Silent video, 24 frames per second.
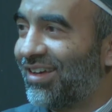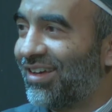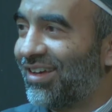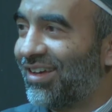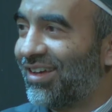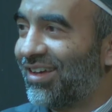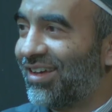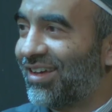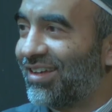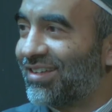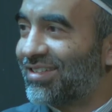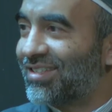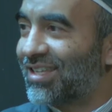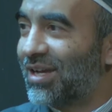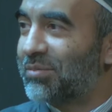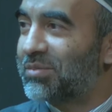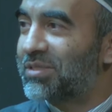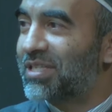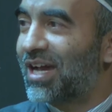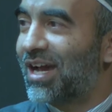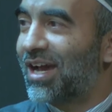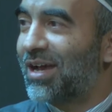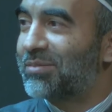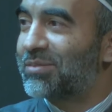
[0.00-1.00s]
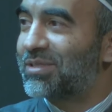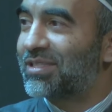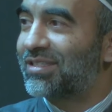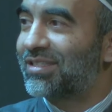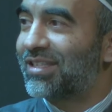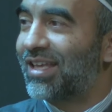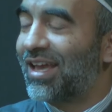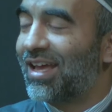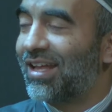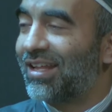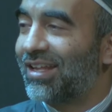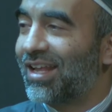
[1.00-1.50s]
And sometimes
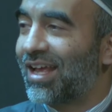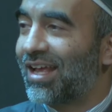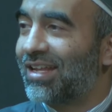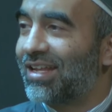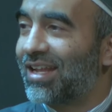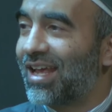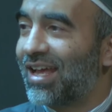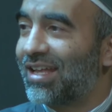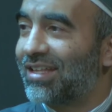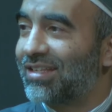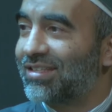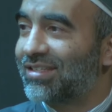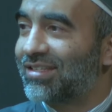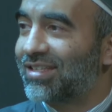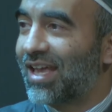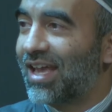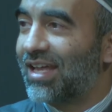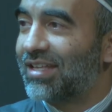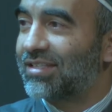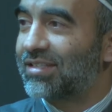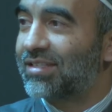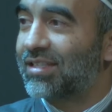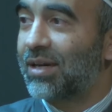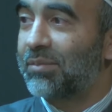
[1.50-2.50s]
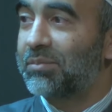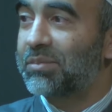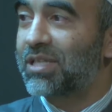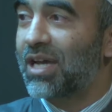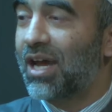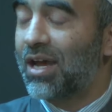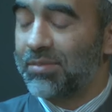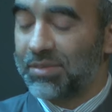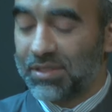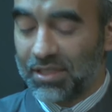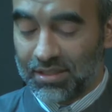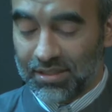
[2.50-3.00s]
and and and and
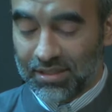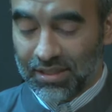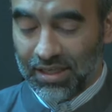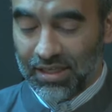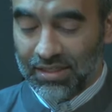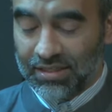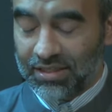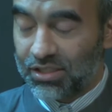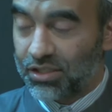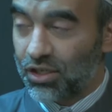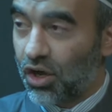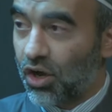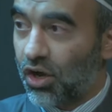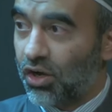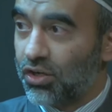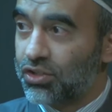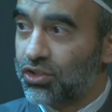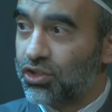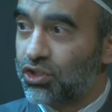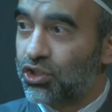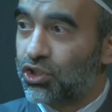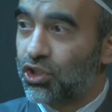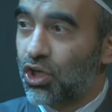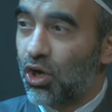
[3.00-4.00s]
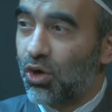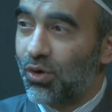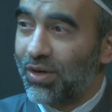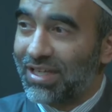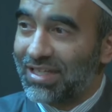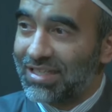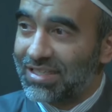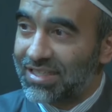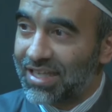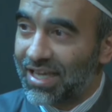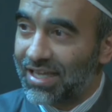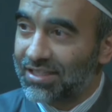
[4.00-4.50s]
sometimes it's it's so
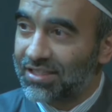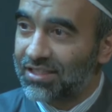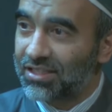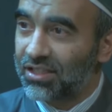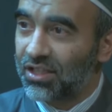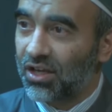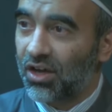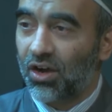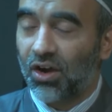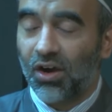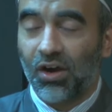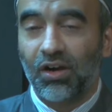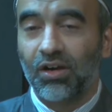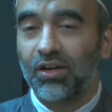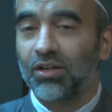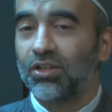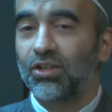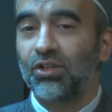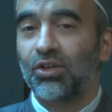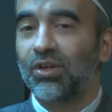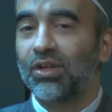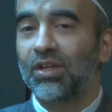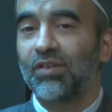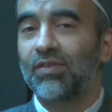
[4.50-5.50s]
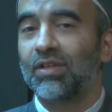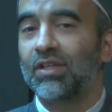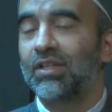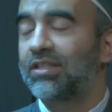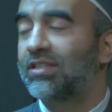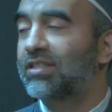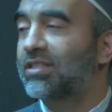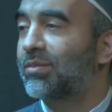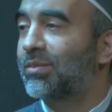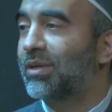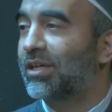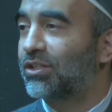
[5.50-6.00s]
intense in the heart you don't even
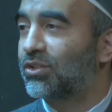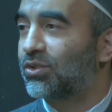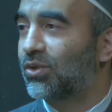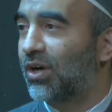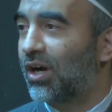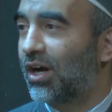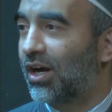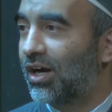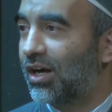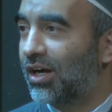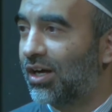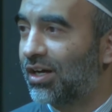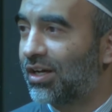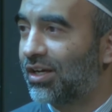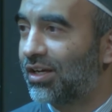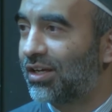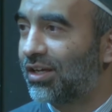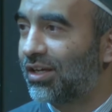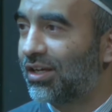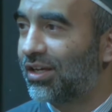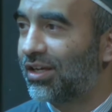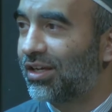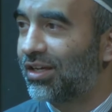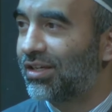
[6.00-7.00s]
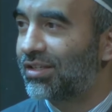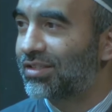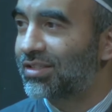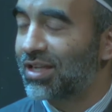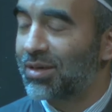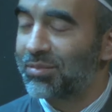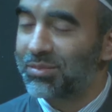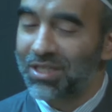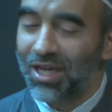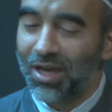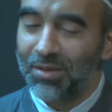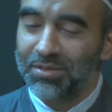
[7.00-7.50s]
need to make dua.
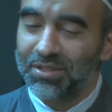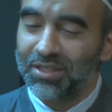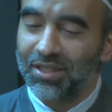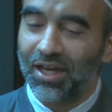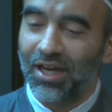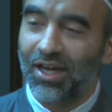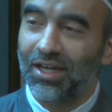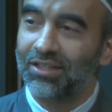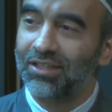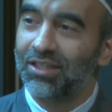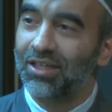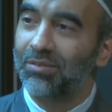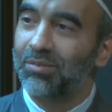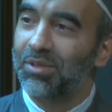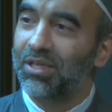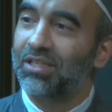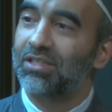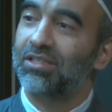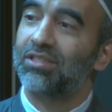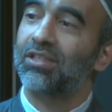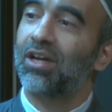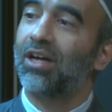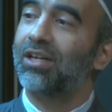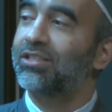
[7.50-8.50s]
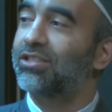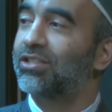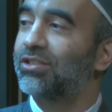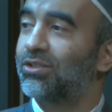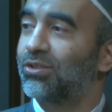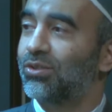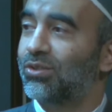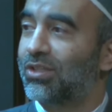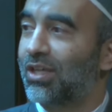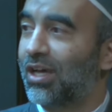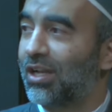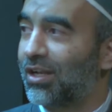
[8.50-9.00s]
Sometimes the adab is not to
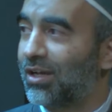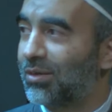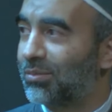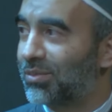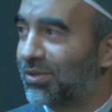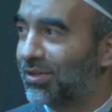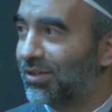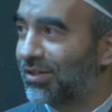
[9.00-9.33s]
do talab.